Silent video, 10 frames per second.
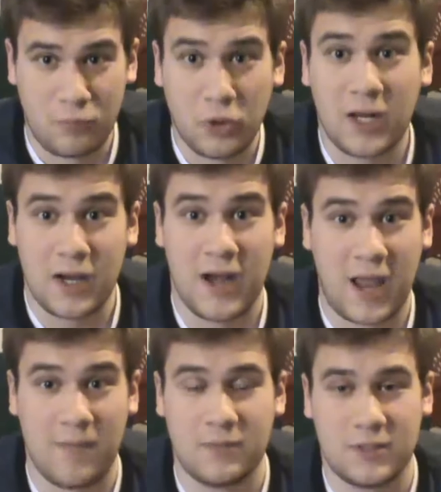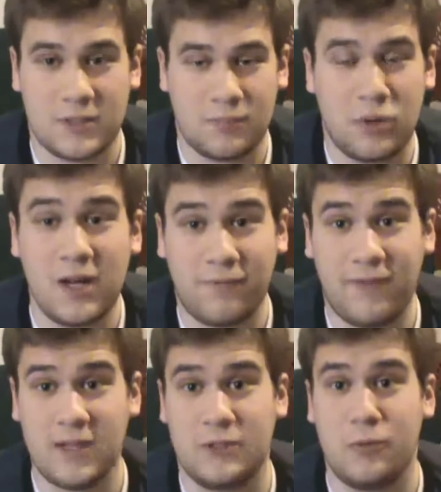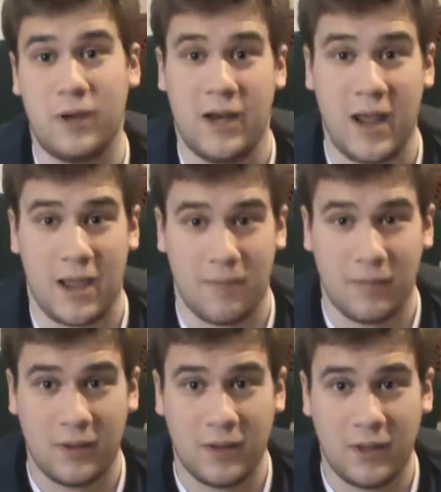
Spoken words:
putting a face to a name,